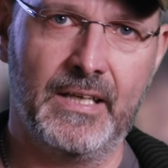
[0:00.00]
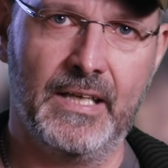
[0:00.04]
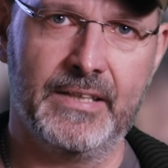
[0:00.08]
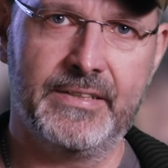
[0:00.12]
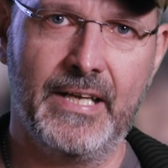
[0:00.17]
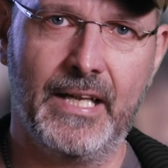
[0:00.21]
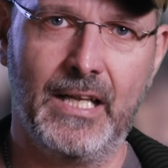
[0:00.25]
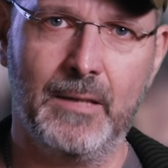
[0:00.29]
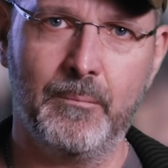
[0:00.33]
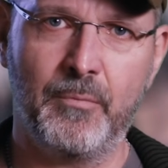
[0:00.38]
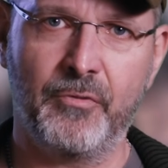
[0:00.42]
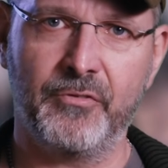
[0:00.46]
it
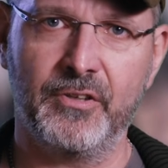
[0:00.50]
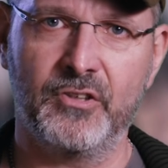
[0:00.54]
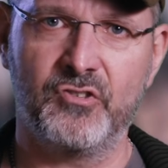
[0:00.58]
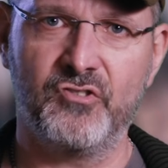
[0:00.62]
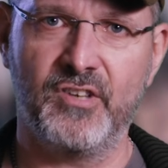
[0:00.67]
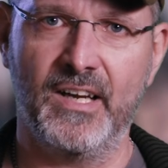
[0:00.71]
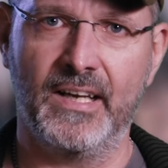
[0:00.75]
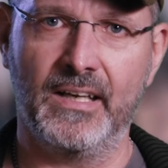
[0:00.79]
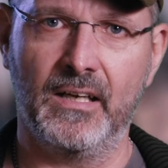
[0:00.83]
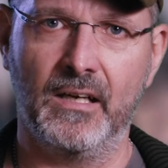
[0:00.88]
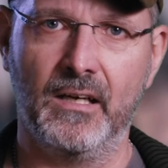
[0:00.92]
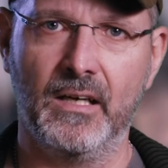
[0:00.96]
helps the
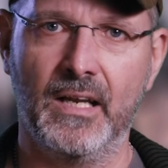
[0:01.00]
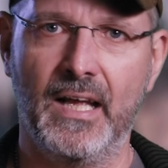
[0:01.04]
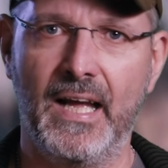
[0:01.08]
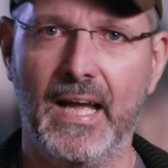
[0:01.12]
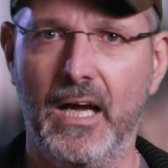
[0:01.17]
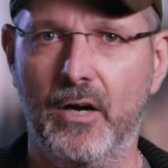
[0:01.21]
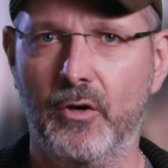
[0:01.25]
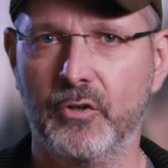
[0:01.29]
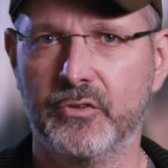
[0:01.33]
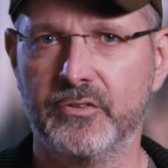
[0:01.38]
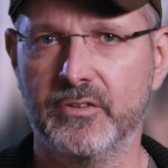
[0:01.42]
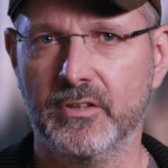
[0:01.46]
channel
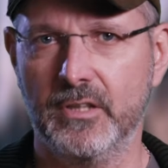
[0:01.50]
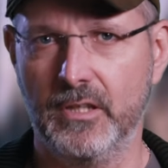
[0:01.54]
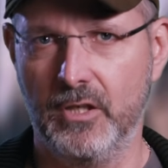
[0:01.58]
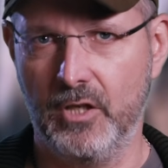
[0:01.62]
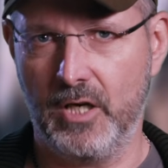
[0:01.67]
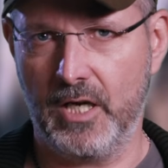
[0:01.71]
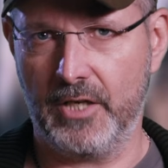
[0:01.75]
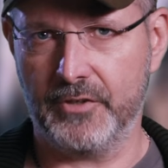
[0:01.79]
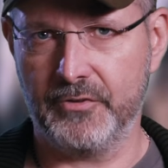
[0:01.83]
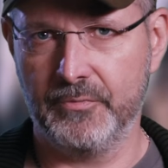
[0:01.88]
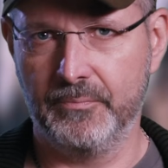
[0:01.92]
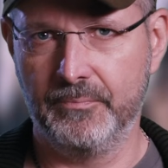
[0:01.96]
out a
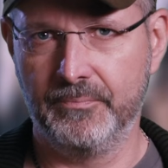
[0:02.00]
lot.